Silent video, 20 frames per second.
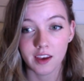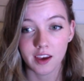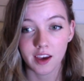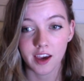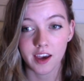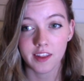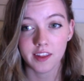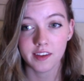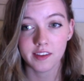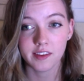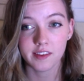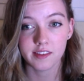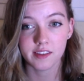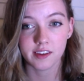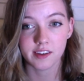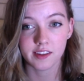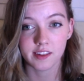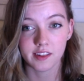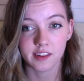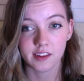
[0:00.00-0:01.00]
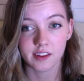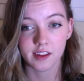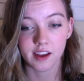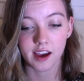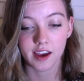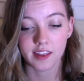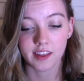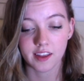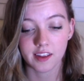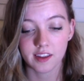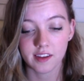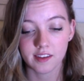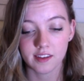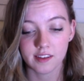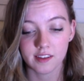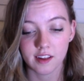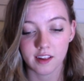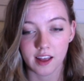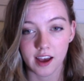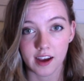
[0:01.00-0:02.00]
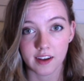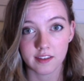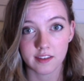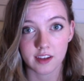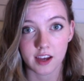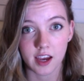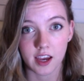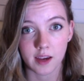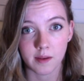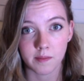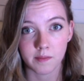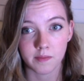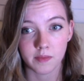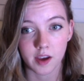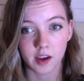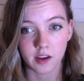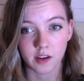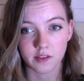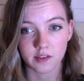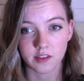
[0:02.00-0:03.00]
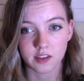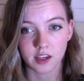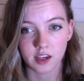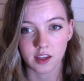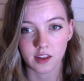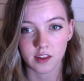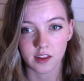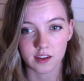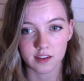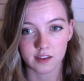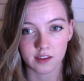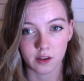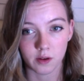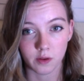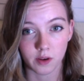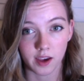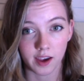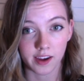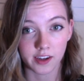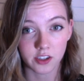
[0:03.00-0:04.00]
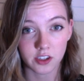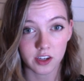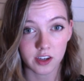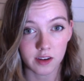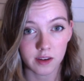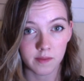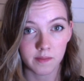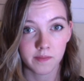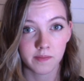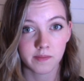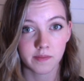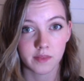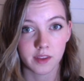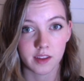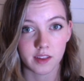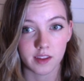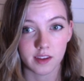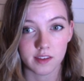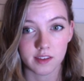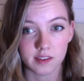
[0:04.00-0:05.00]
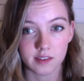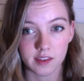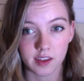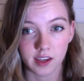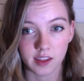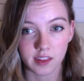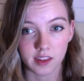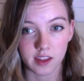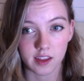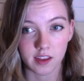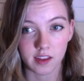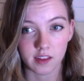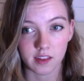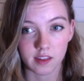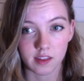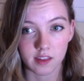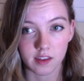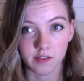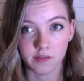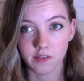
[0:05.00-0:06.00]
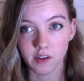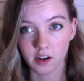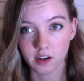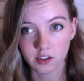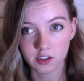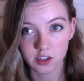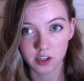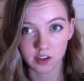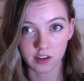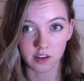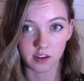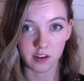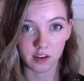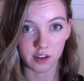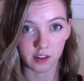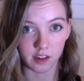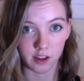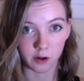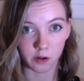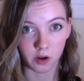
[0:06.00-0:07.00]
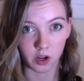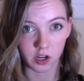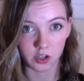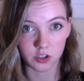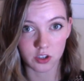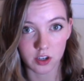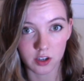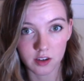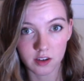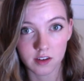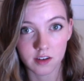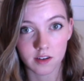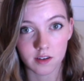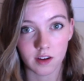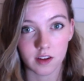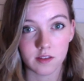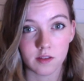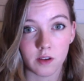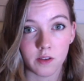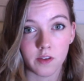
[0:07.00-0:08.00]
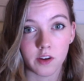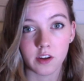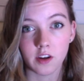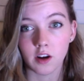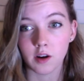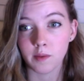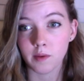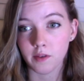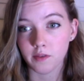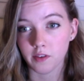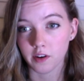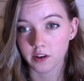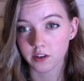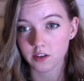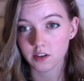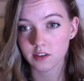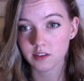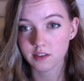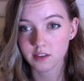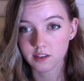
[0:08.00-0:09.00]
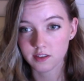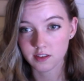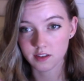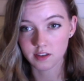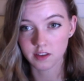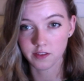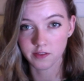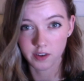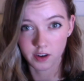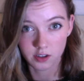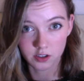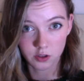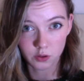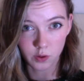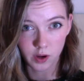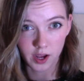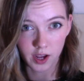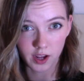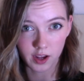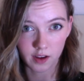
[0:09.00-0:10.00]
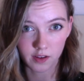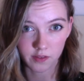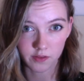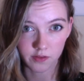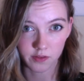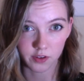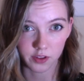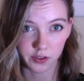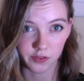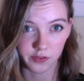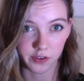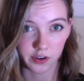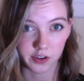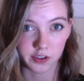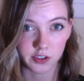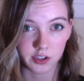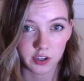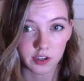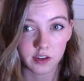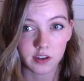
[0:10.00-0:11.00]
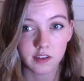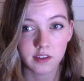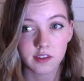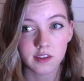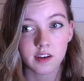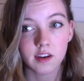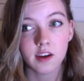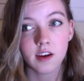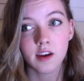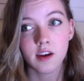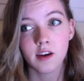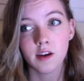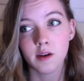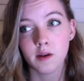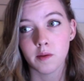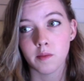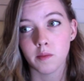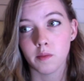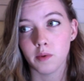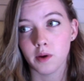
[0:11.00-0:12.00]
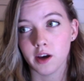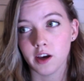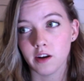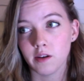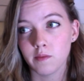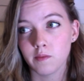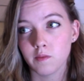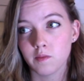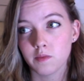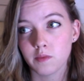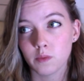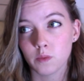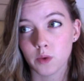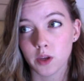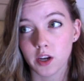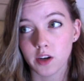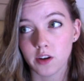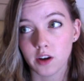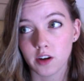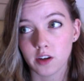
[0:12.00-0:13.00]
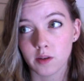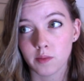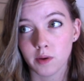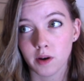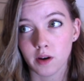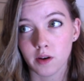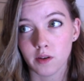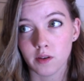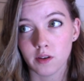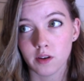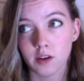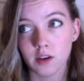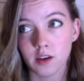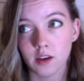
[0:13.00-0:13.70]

And I think this is the last time that you'll see this location. This is like the function location. So if I talk about functions, this is the feng shui for the functions. But when I talked about